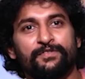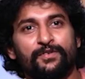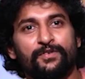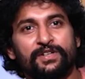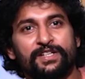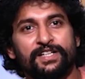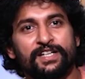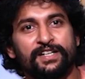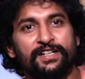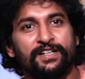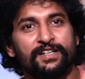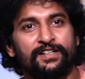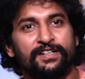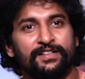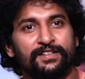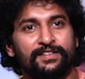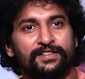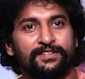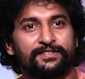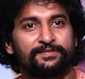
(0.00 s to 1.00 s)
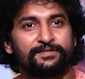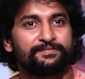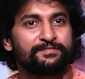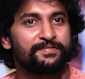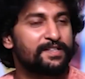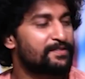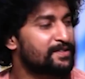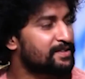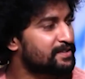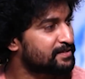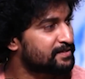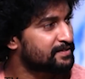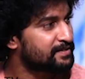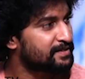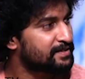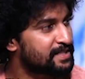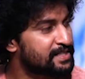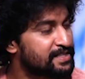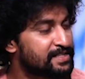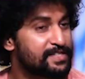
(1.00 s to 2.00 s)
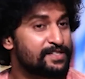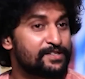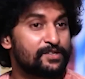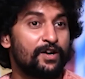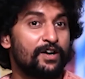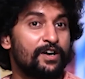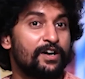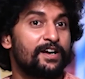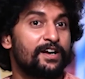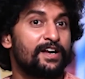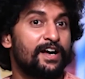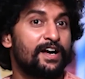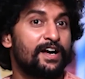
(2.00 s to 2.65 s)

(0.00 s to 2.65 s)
Before that. Uh, so this is called? this is called